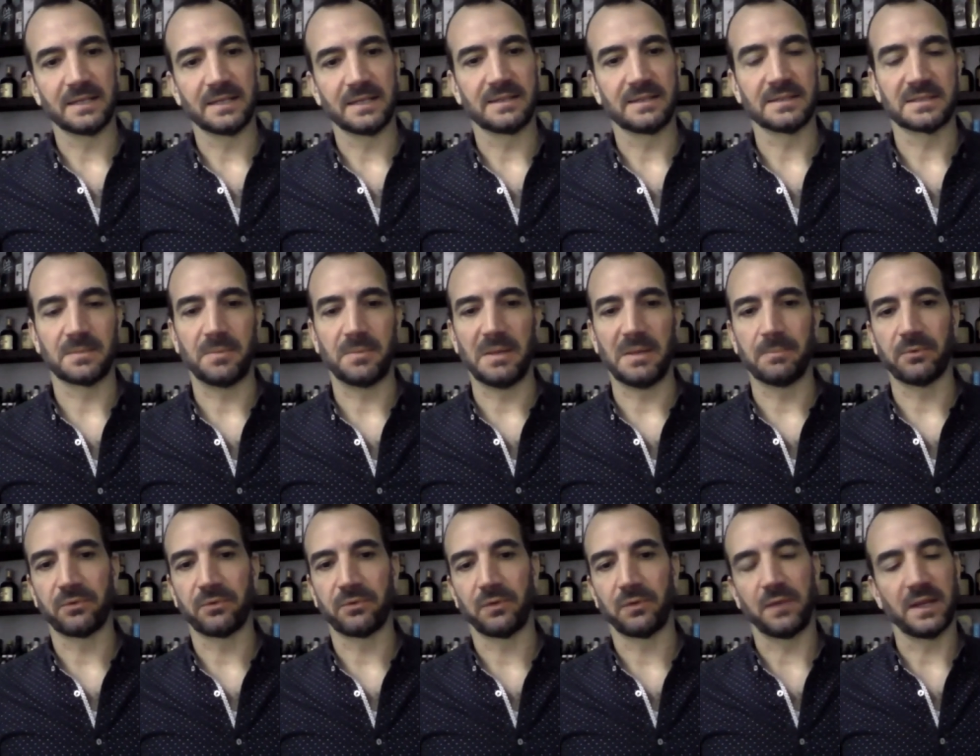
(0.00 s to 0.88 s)
this to
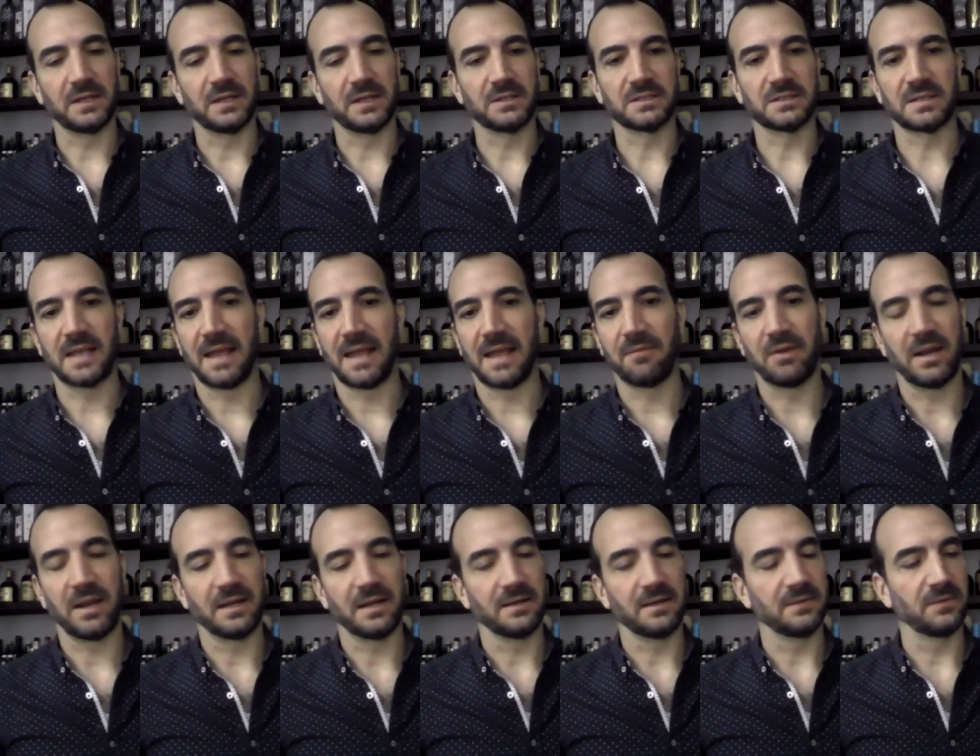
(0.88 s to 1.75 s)
people so they can just have
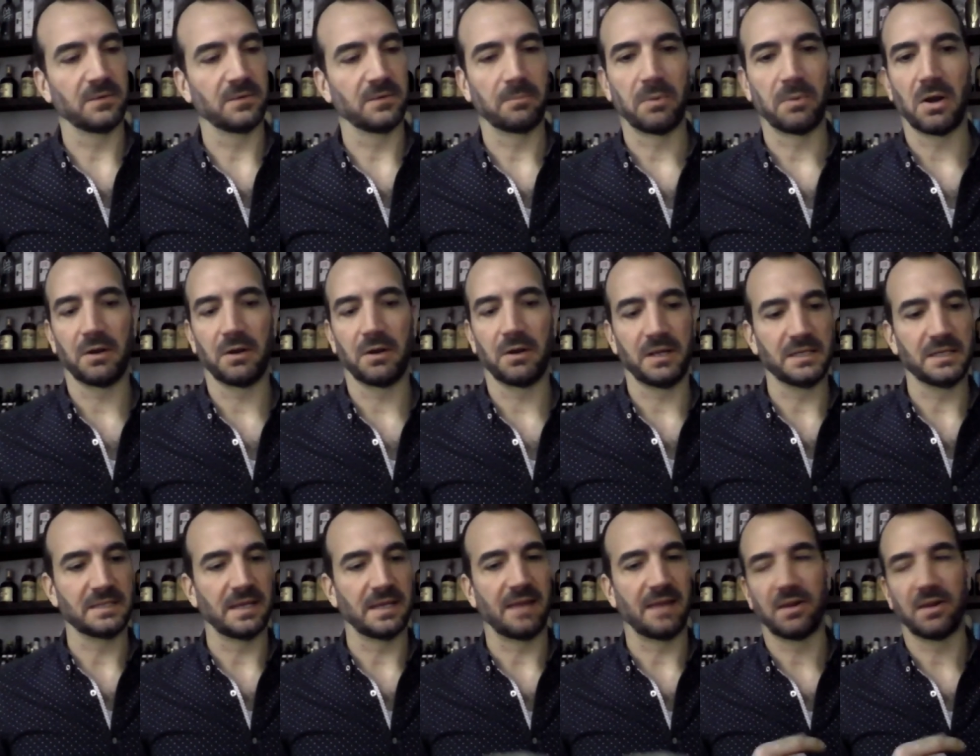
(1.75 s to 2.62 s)
it at their
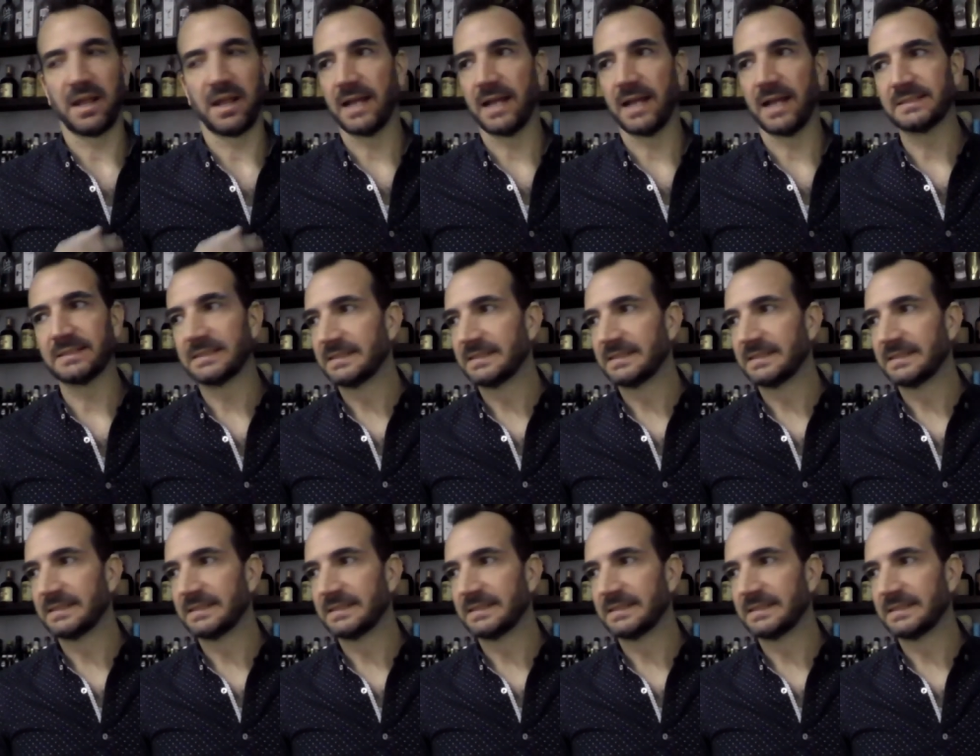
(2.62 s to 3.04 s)
parties, have it at